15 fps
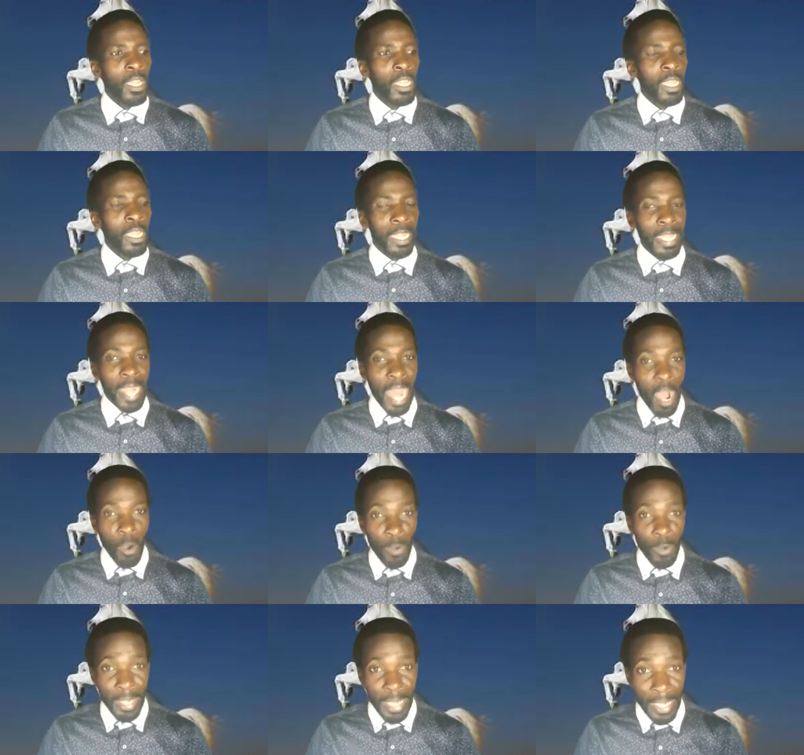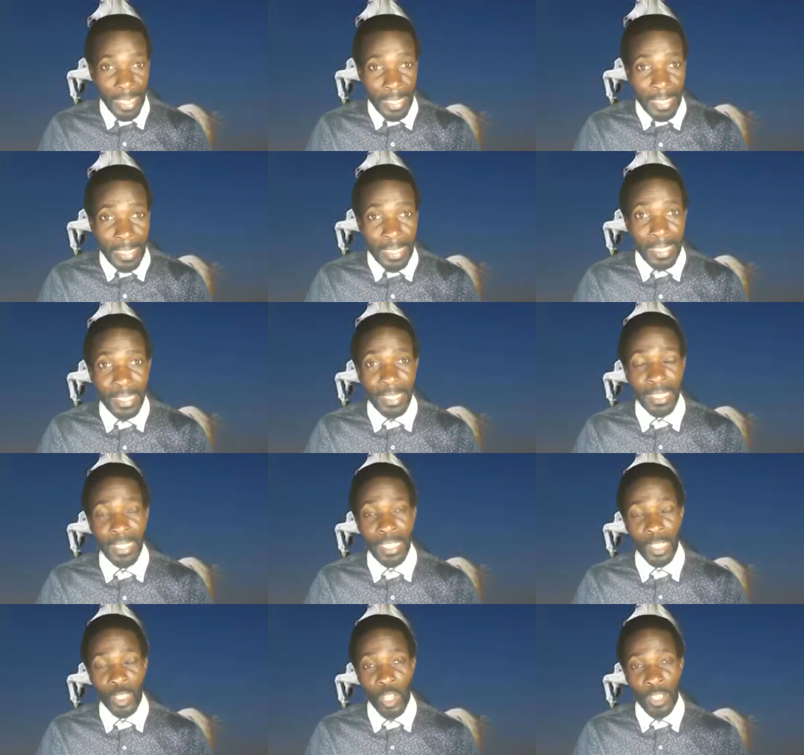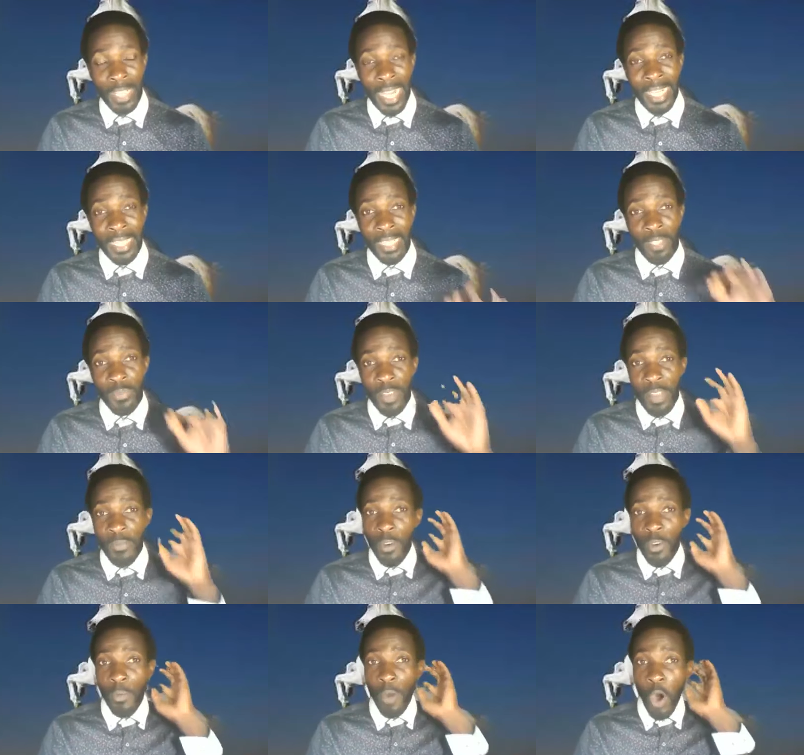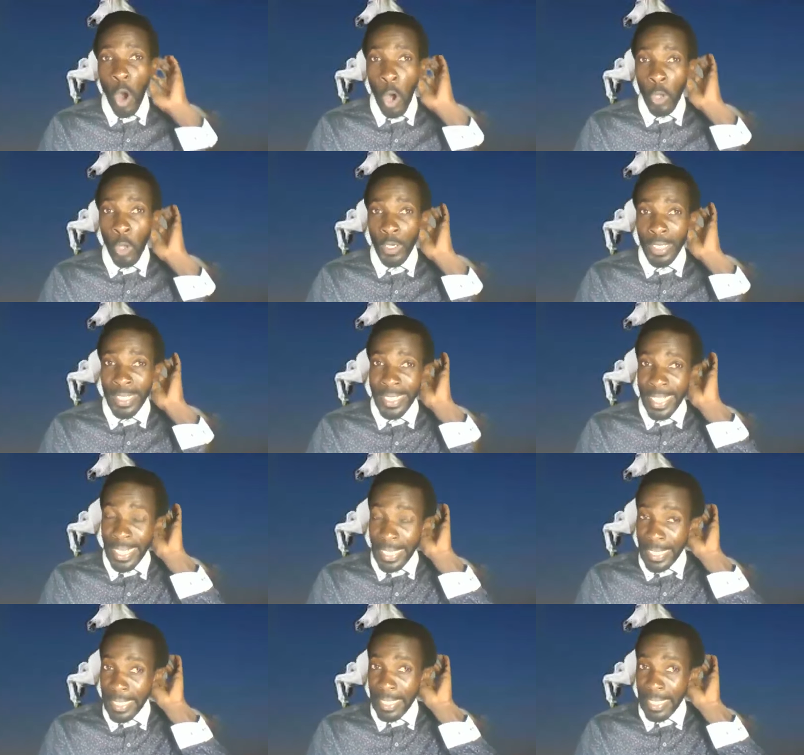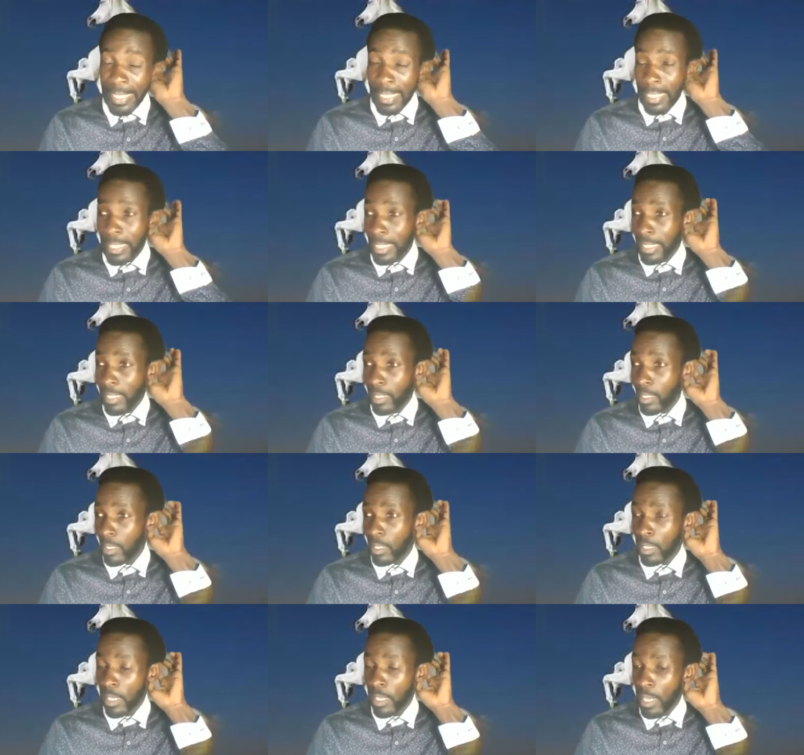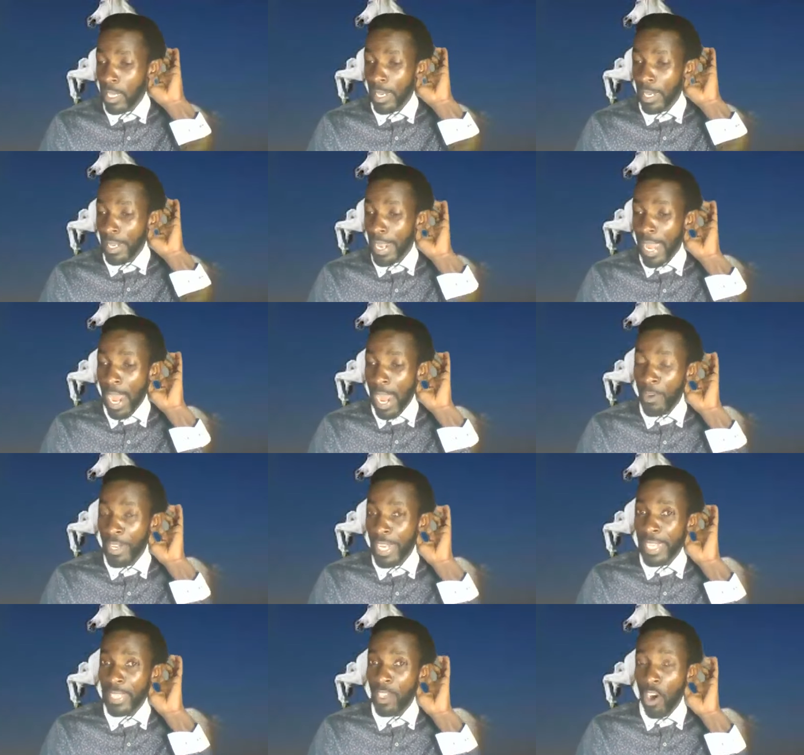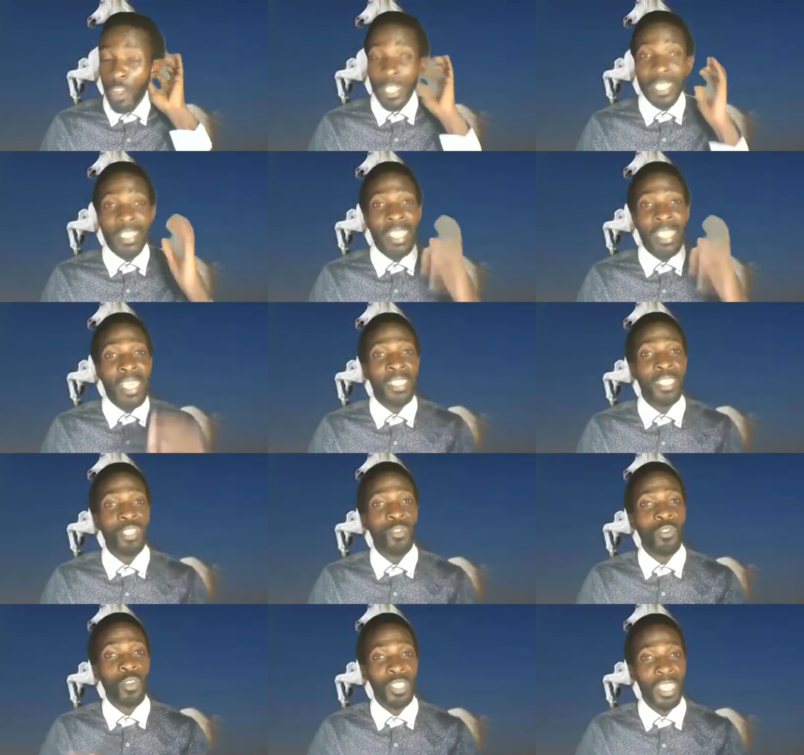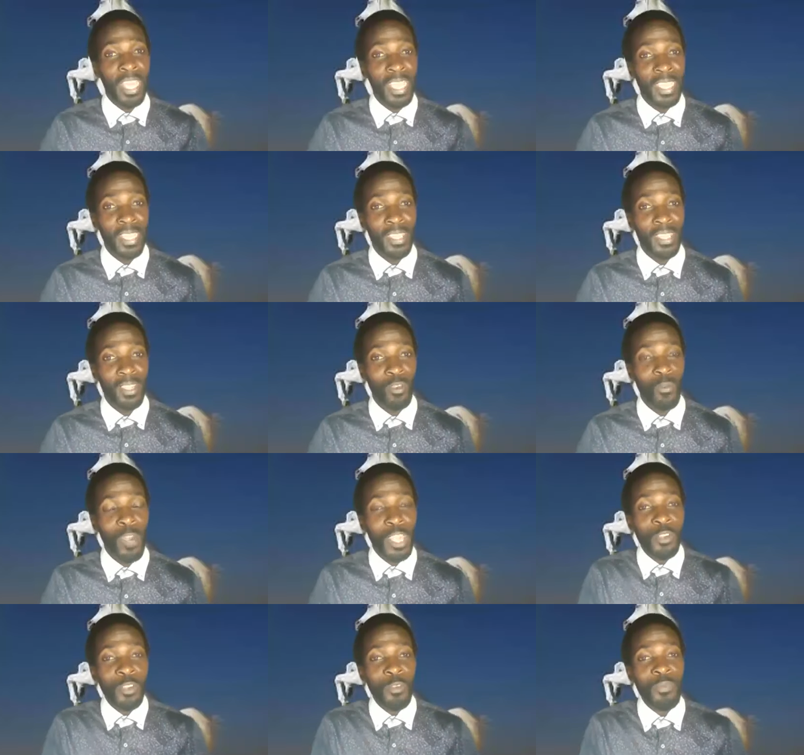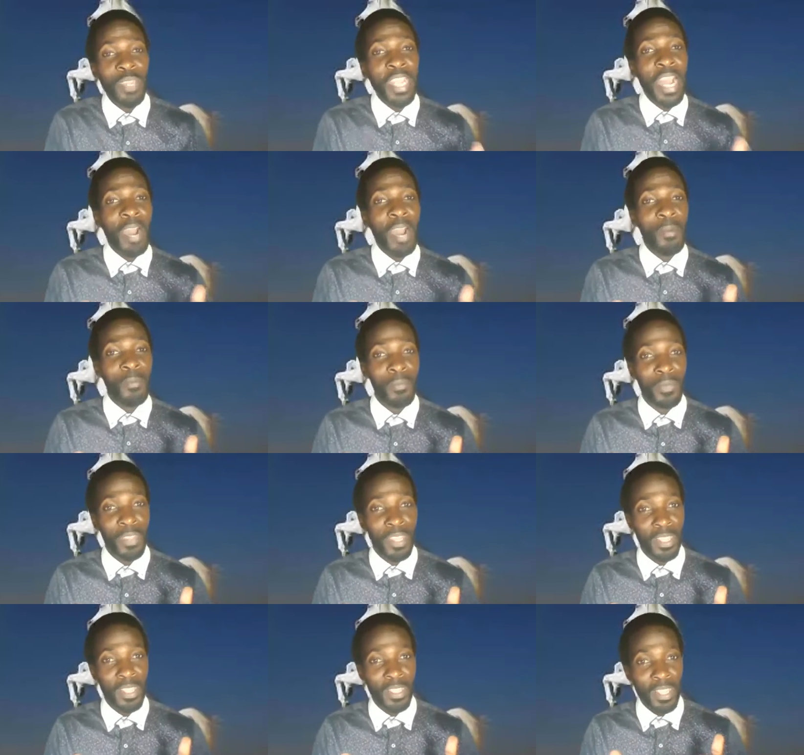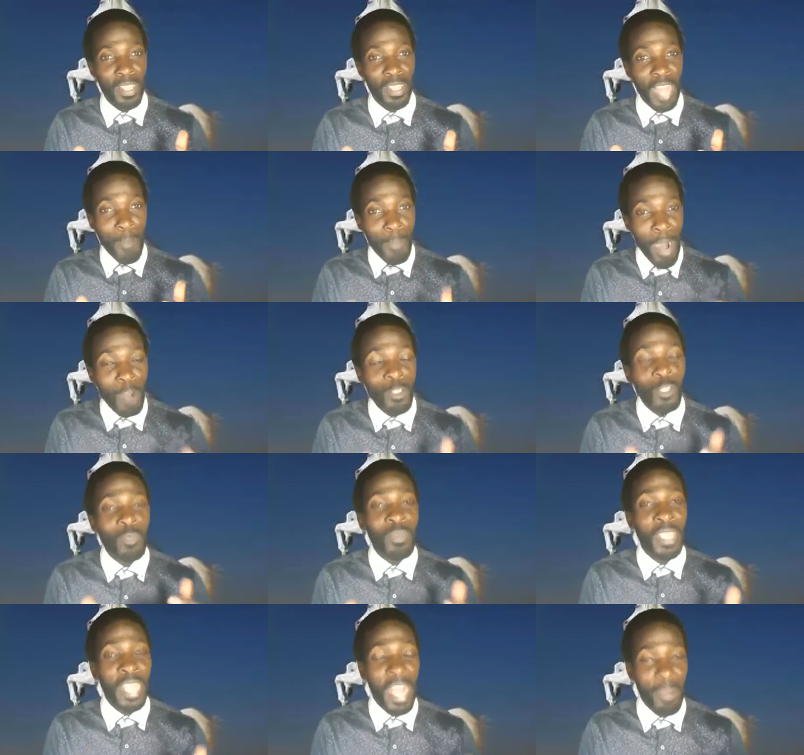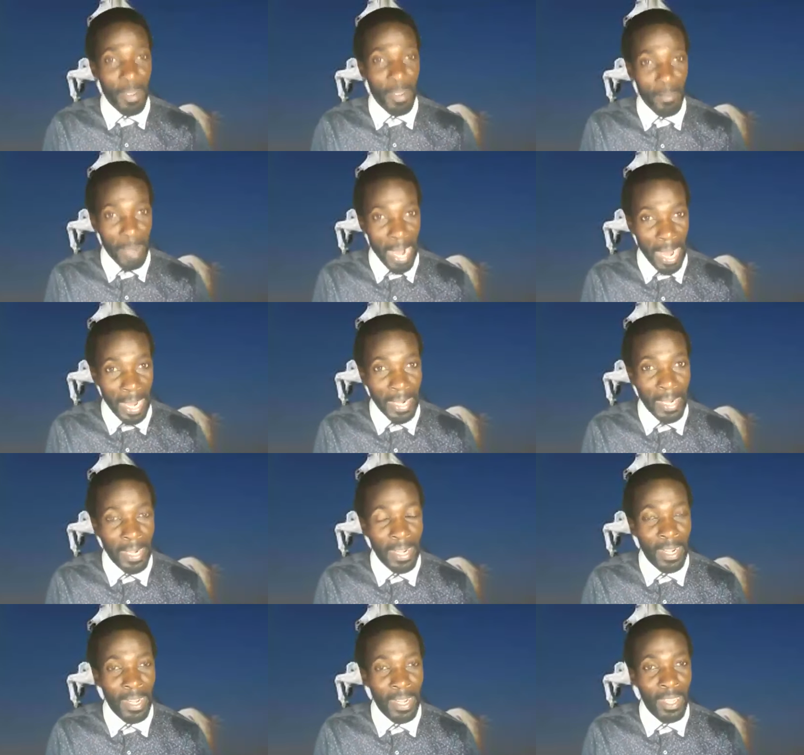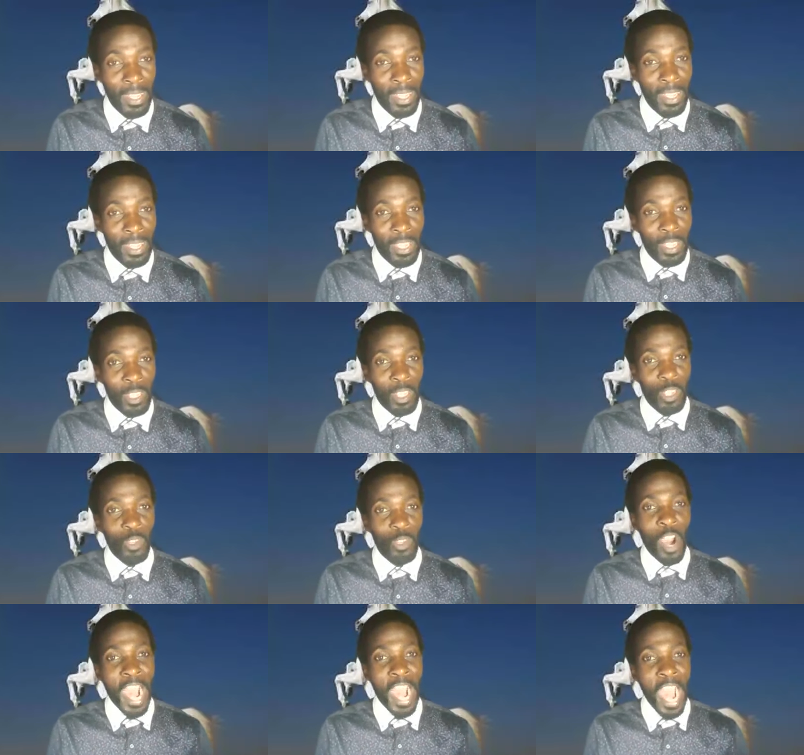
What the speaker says: in nowadays is totally different from old days. Nowadays, old days, it was like when you become about to become a man, your